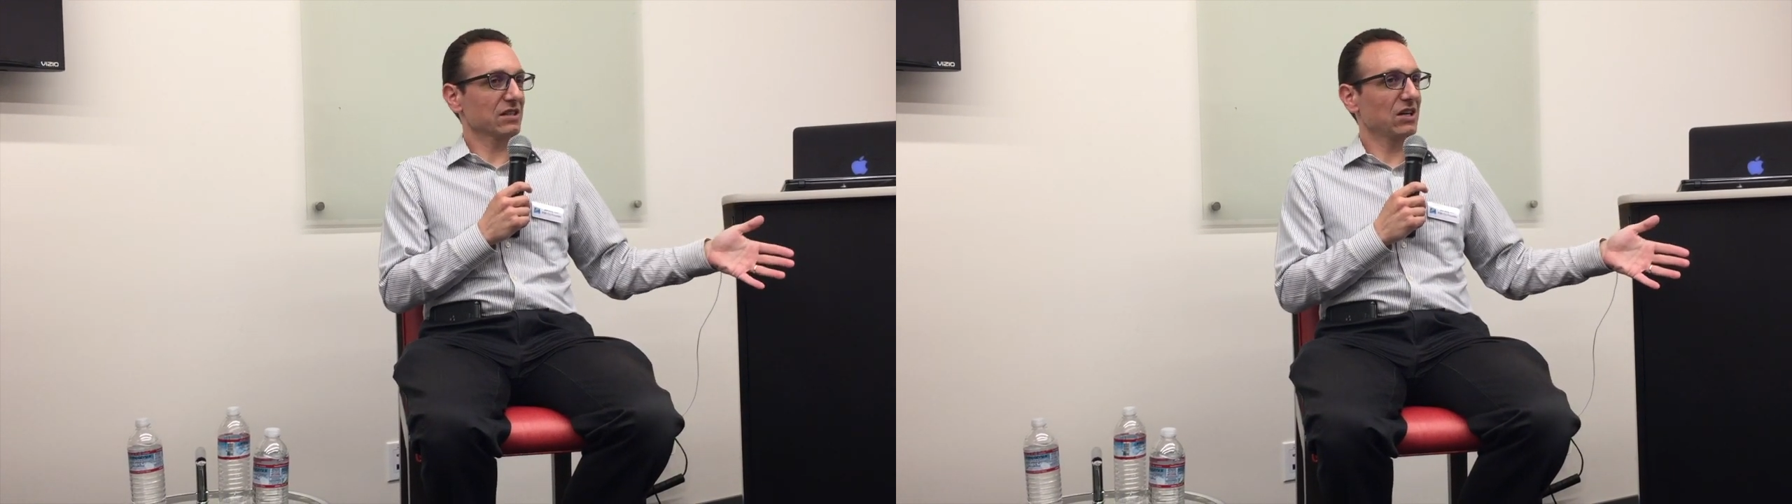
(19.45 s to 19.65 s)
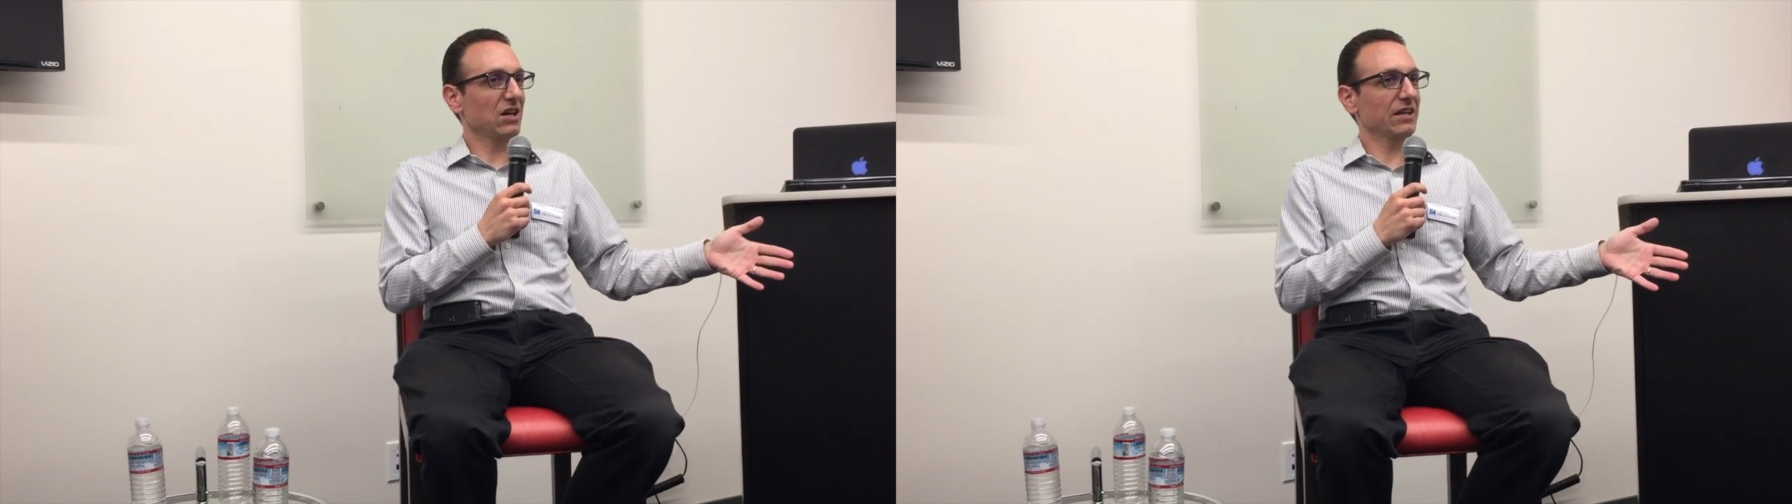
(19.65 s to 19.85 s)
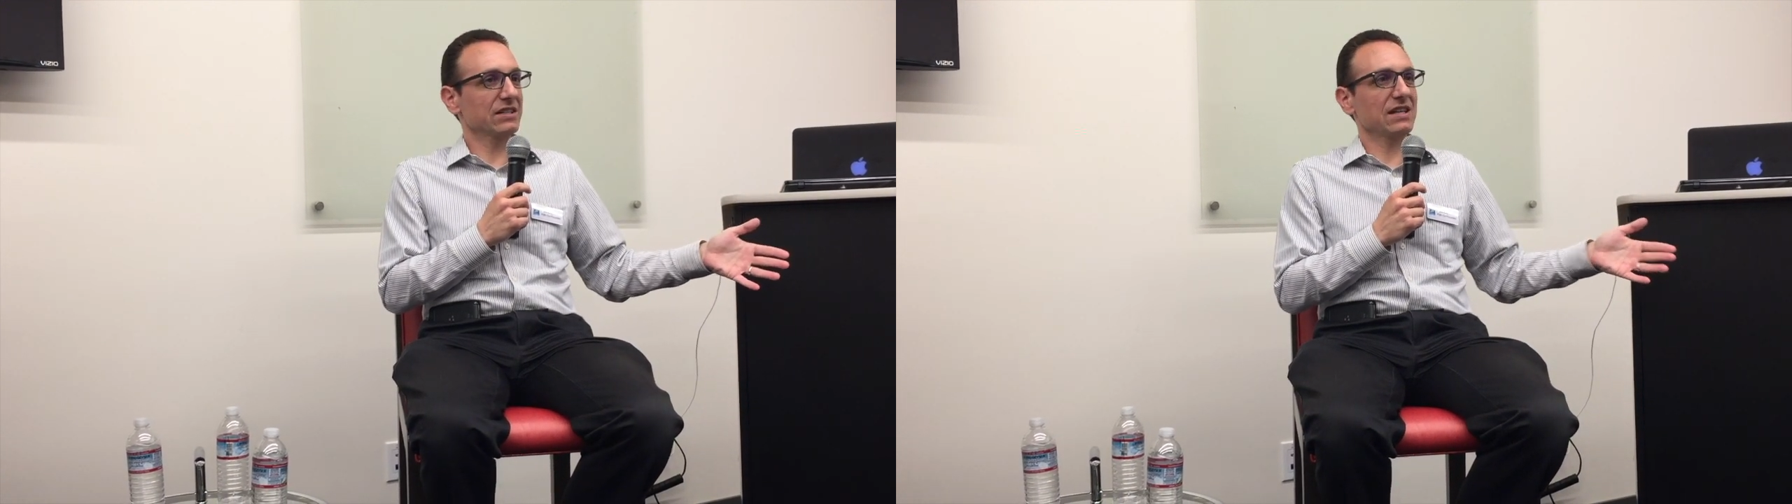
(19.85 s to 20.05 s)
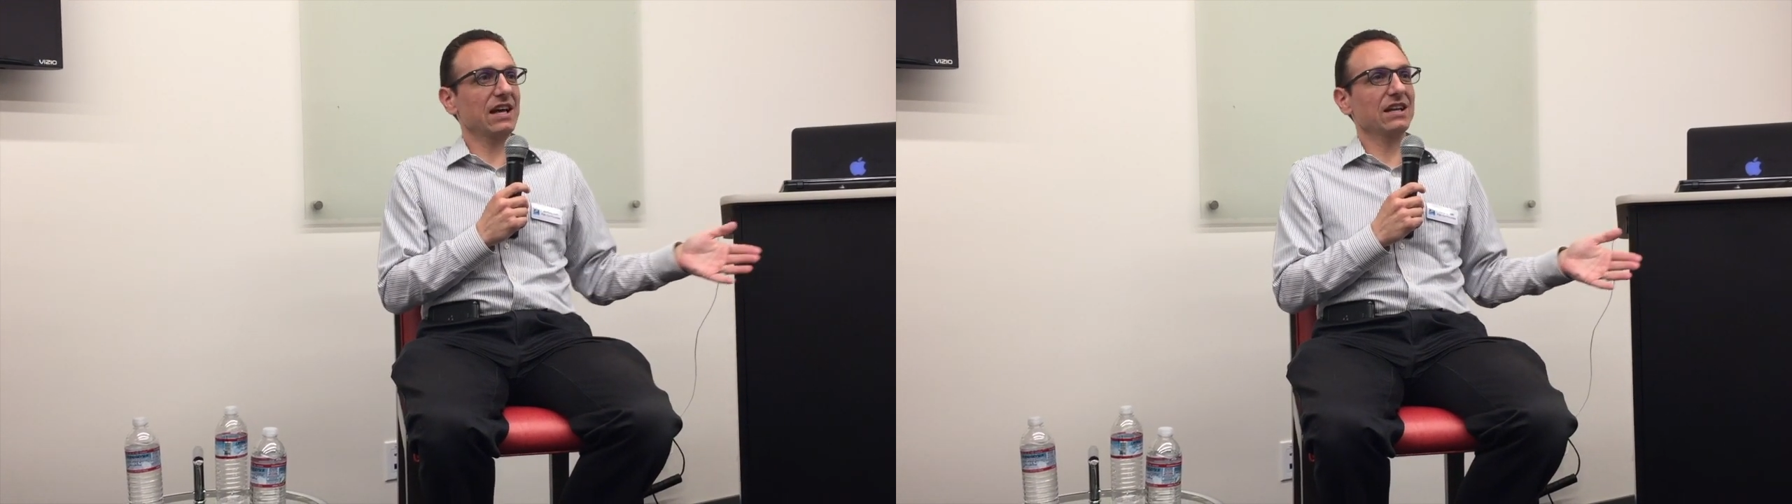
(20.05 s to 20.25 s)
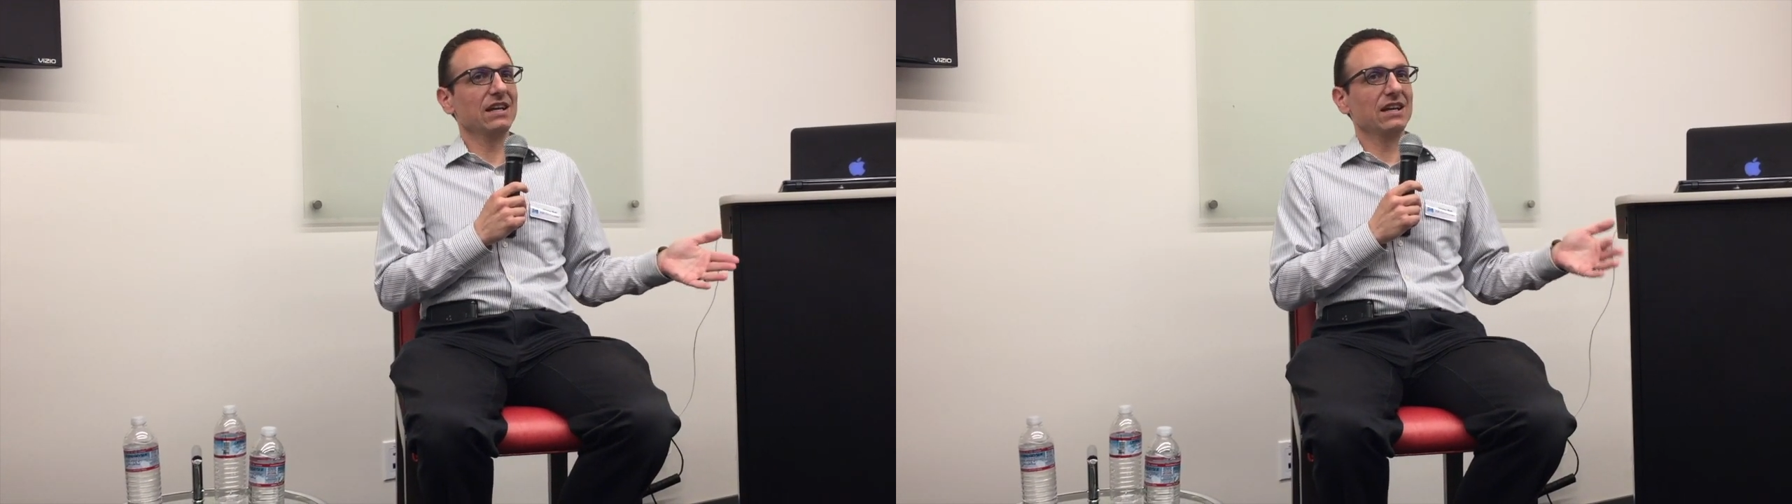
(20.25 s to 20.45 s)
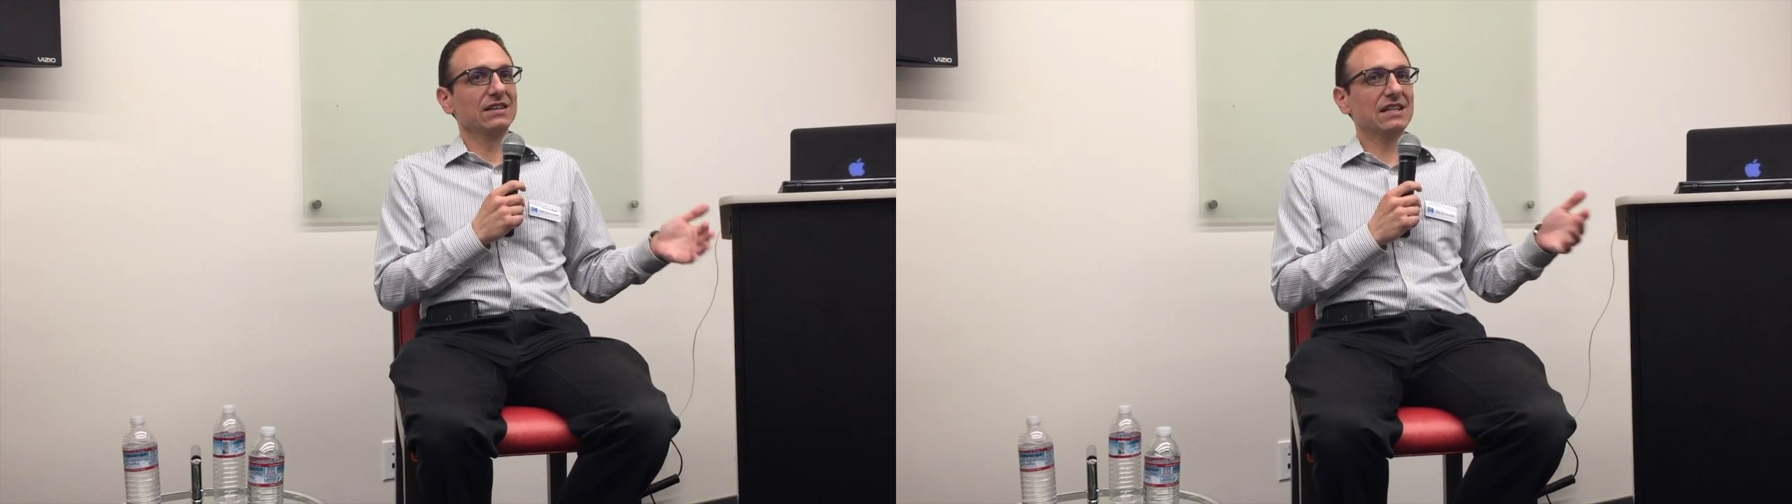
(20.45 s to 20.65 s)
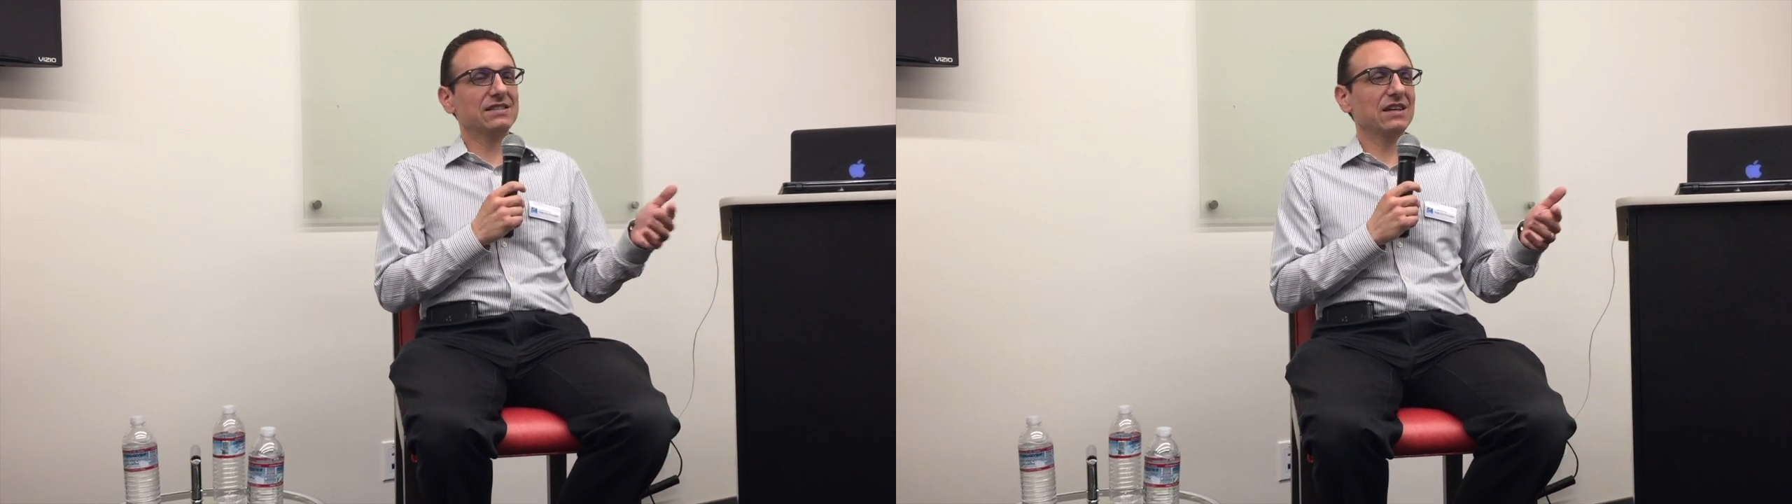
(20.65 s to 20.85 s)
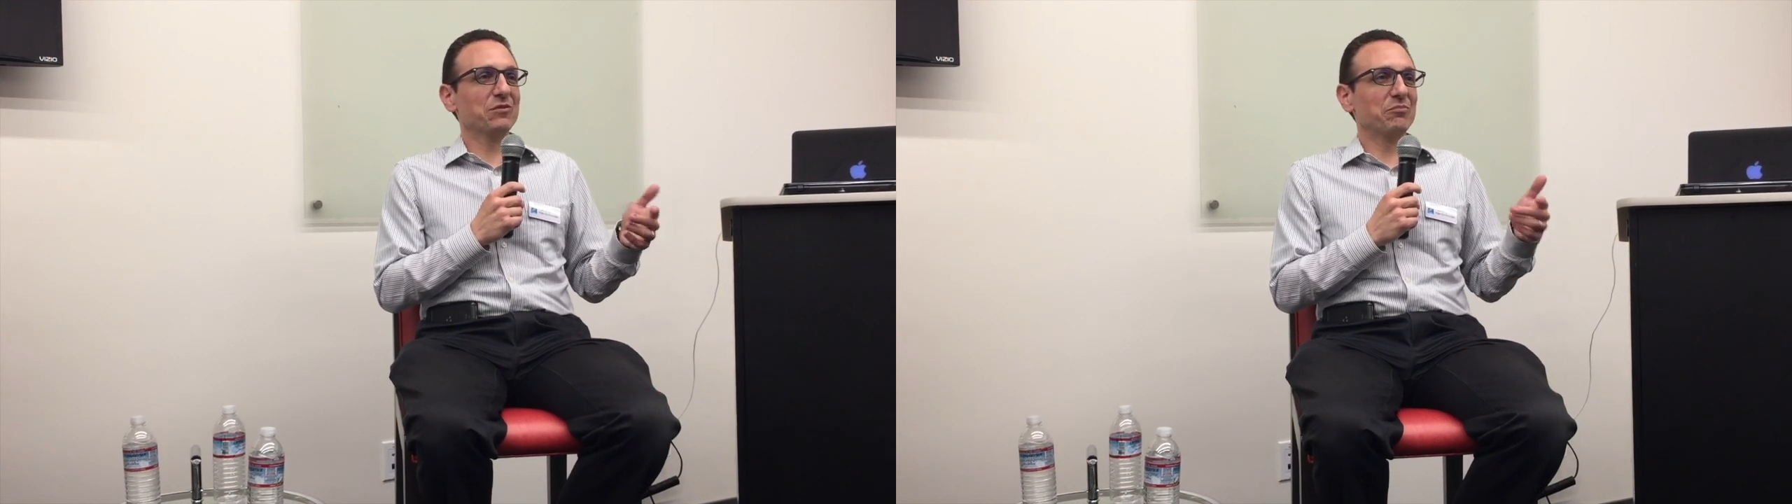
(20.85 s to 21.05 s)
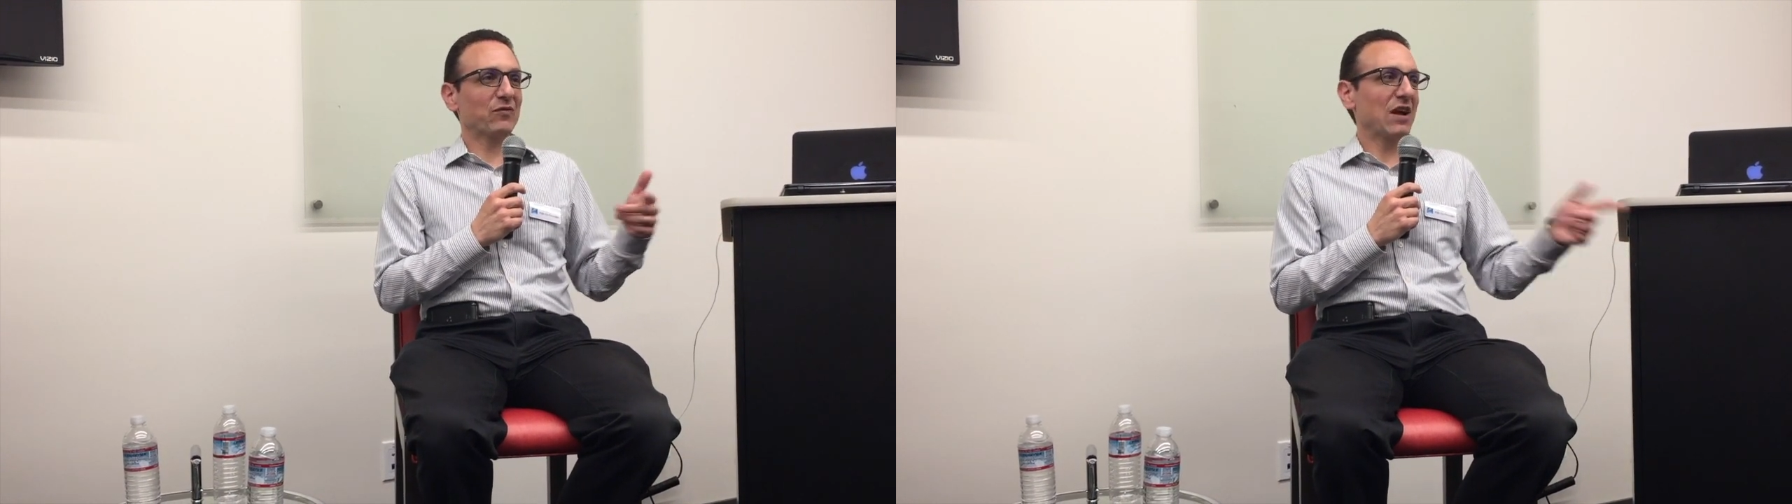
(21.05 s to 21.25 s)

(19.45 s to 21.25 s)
The con is that let's say your